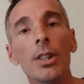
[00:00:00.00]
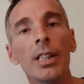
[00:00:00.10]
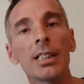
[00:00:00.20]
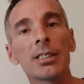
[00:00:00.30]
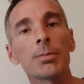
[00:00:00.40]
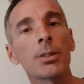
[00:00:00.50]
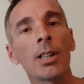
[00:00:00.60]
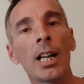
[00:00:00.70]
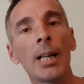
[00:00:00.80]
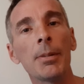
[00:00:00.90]
Hit
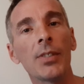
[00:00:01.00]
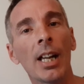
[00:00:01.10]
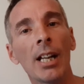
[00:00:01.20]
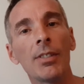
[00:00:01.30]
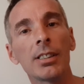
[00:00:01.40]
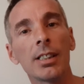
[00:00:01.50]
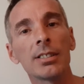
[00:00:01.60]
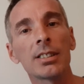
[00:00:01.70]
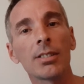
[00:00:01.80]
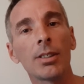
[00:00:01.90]
subscribe if you haven't done
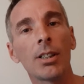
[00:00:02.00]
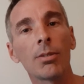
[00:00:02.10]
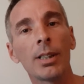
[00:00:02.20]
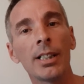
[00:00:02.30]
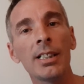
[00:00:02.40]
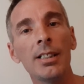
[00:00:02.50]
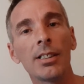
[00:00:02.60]
so already.